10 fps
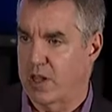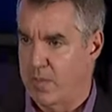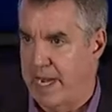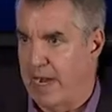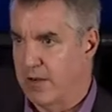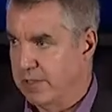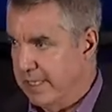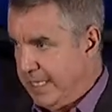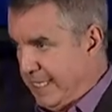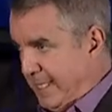about
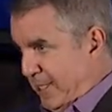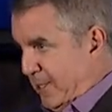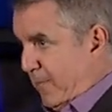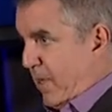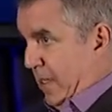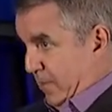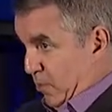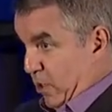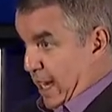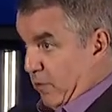
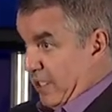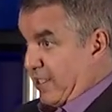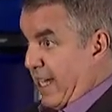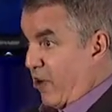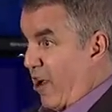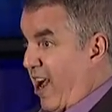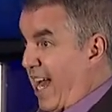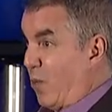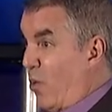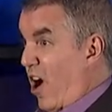what I would say are
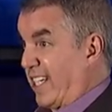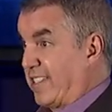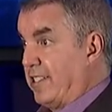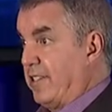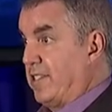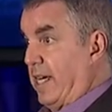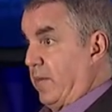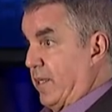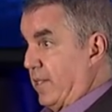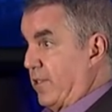I want
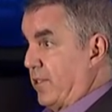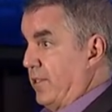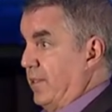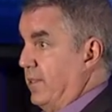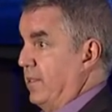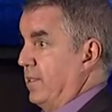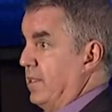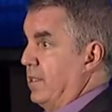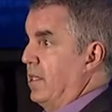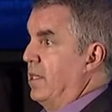statements.
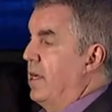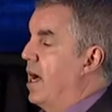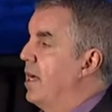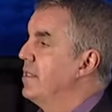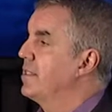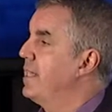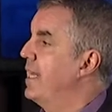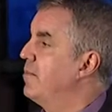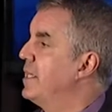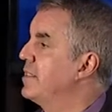
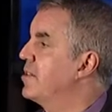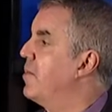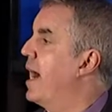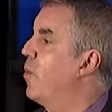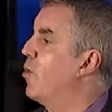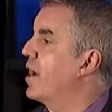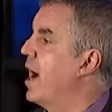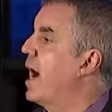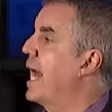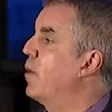Statements about what
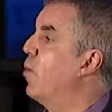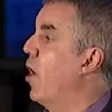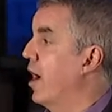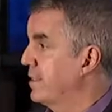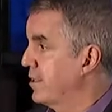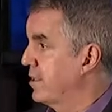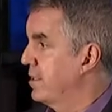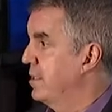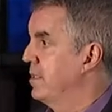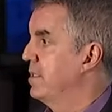I want
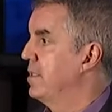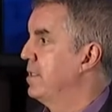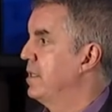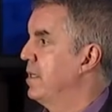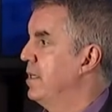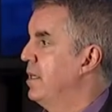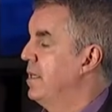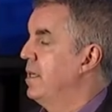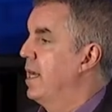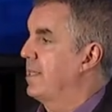
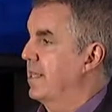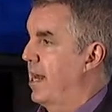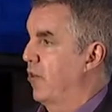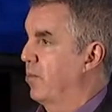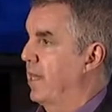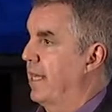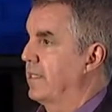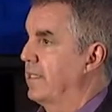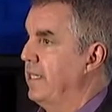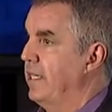as a health plan
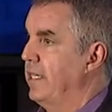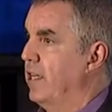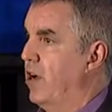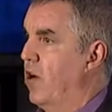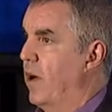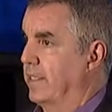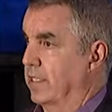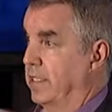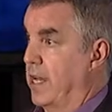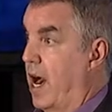CEO, as a
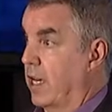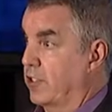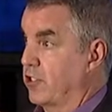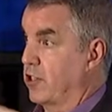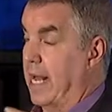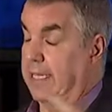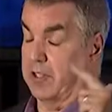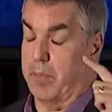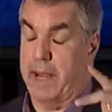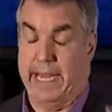doctor, as
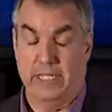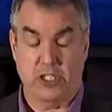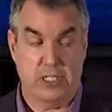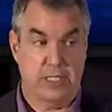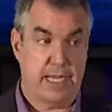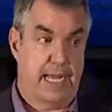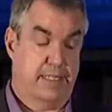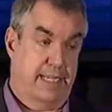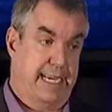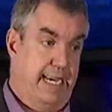a patient,
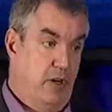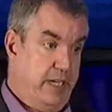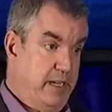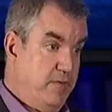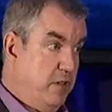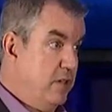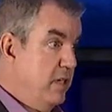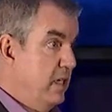as a caregiver,